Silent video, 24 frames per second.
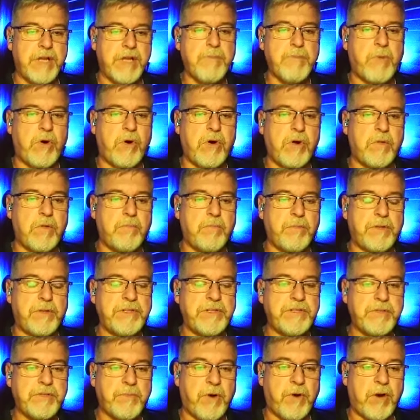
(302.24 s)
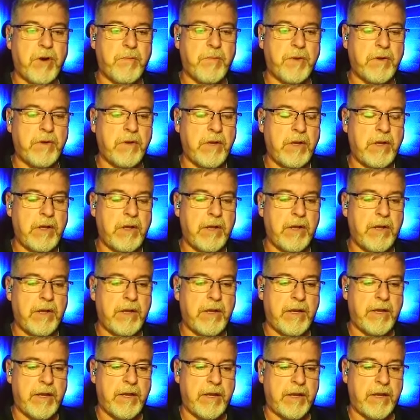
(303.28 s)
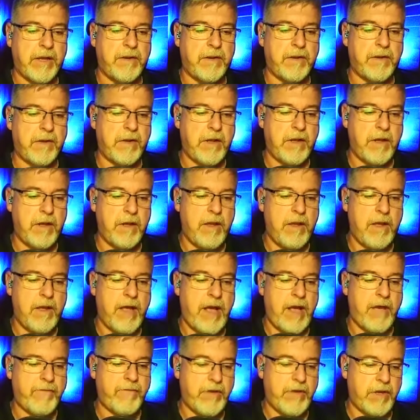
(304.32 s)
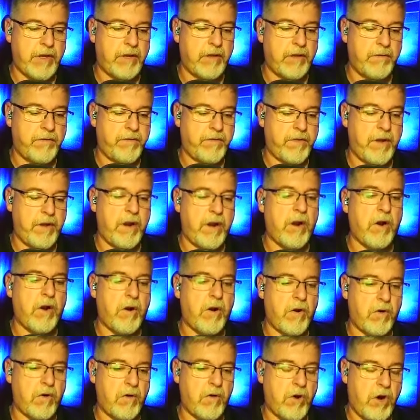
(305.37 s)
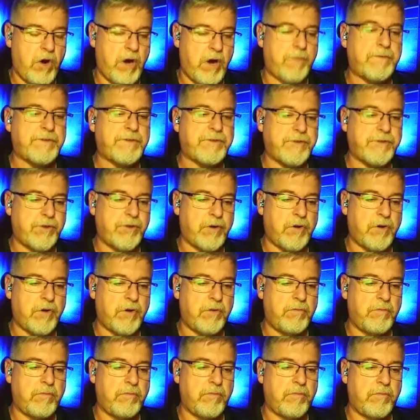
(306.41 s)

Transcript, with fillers: Paul Police Department and having their officer,